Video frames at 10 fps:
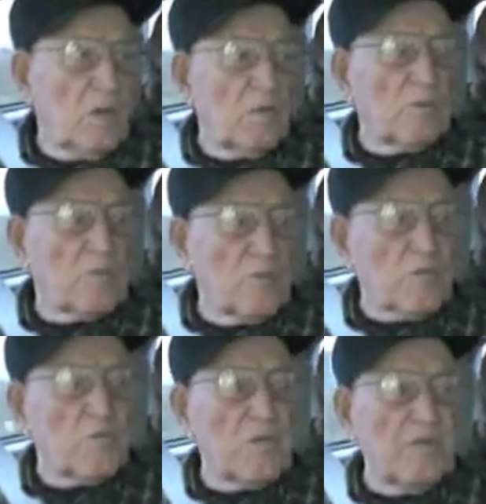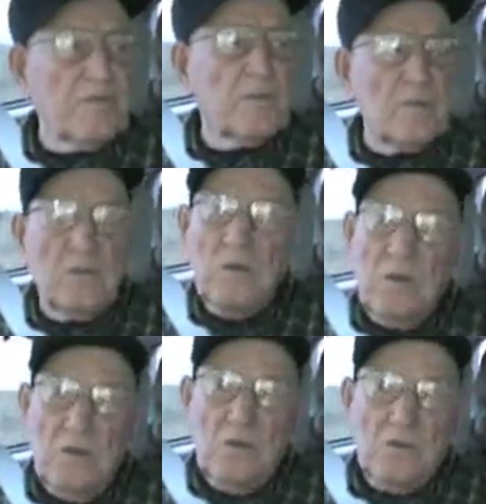But it was so swift that
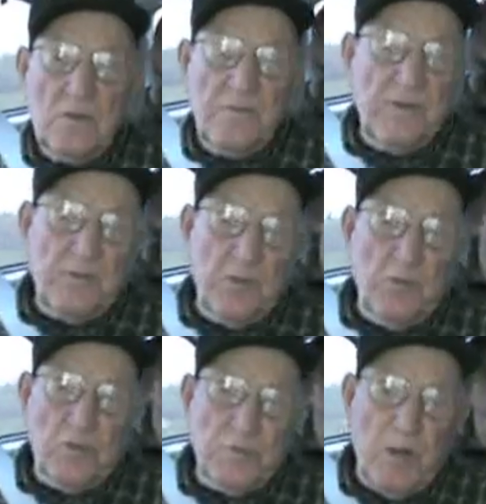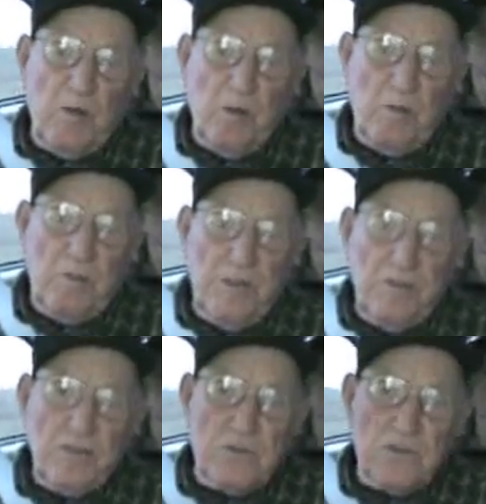the 50 horsepower
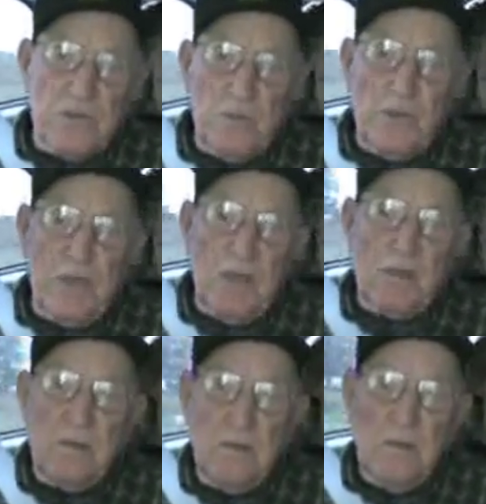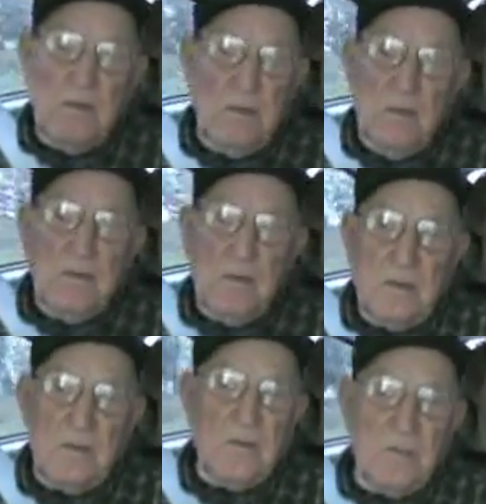engines that we had
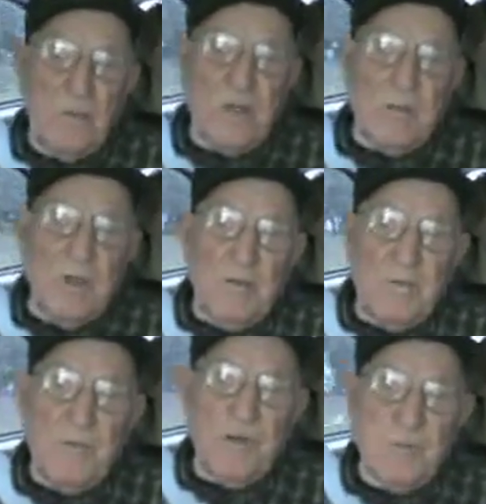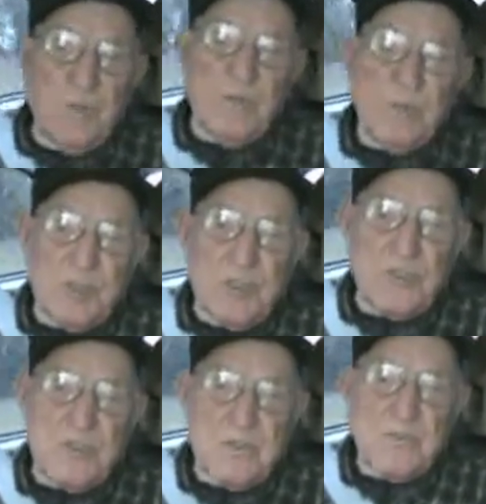couldn't bring them up and put them into
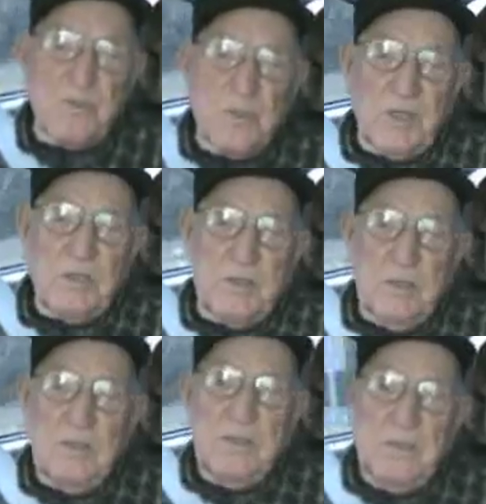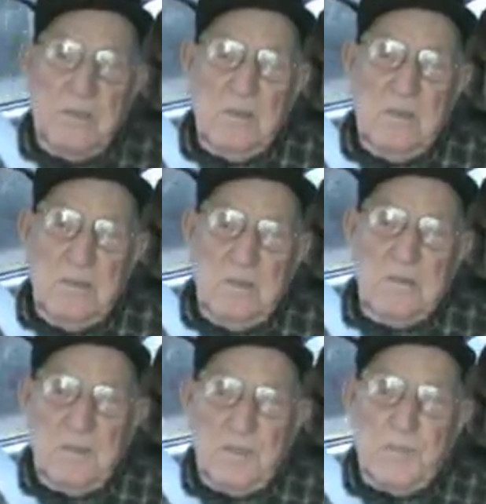position, so we had to
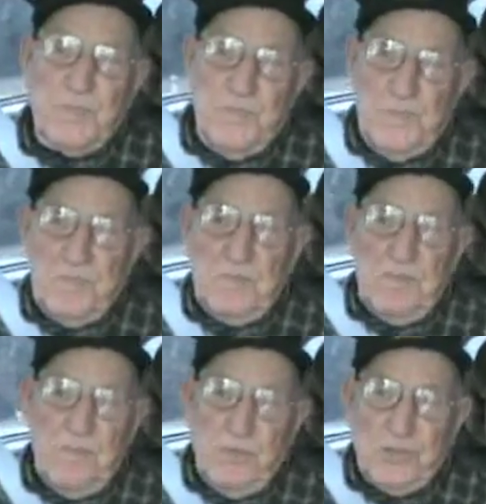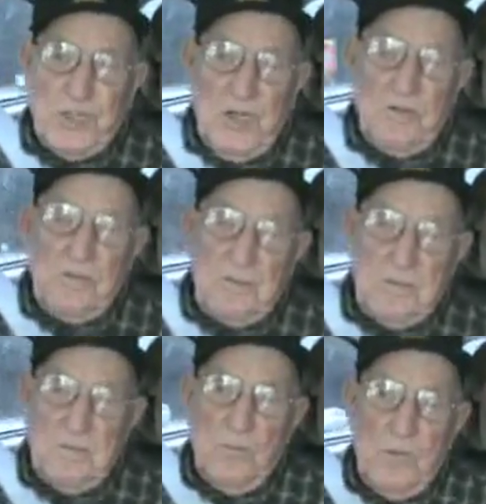just push it out
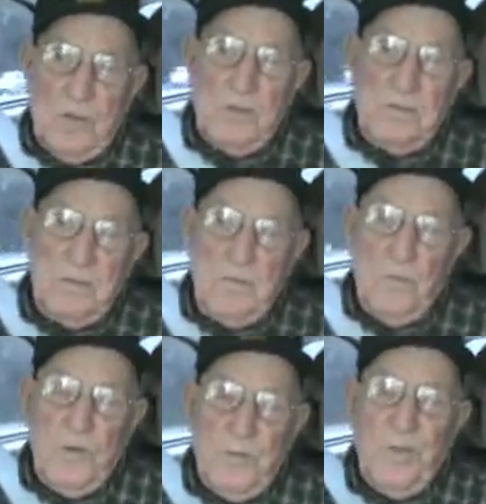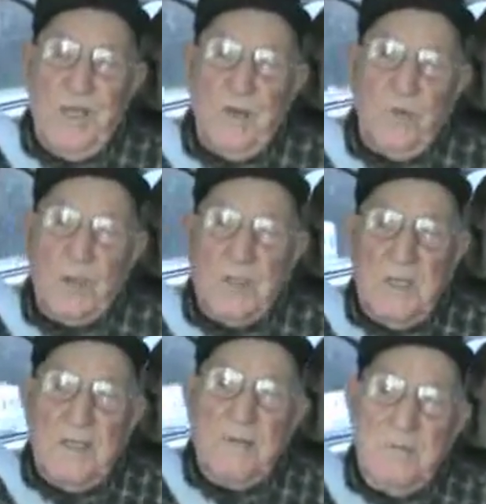one bay to a
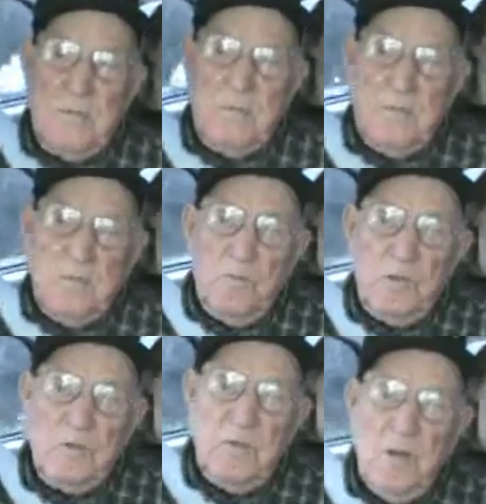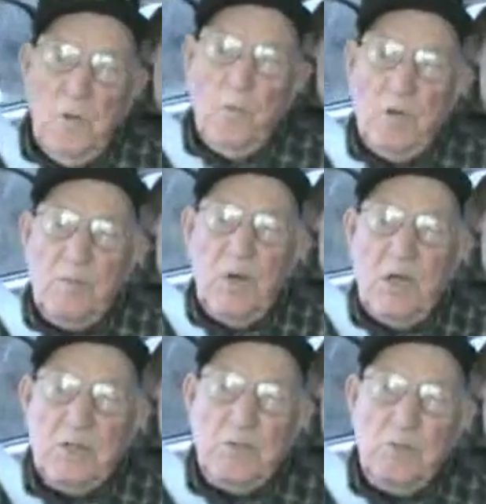time, one
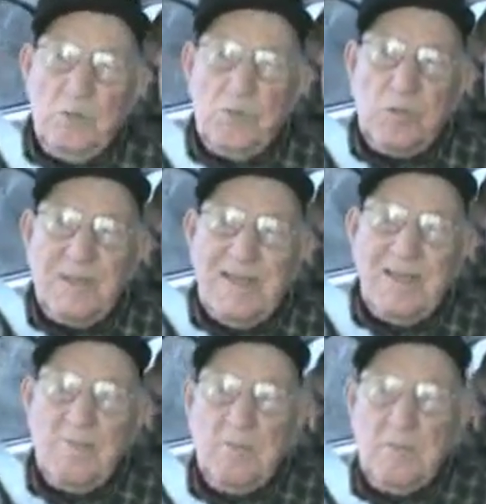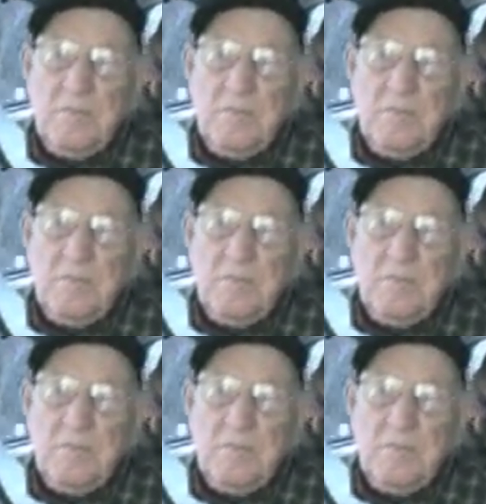pontoon to a time.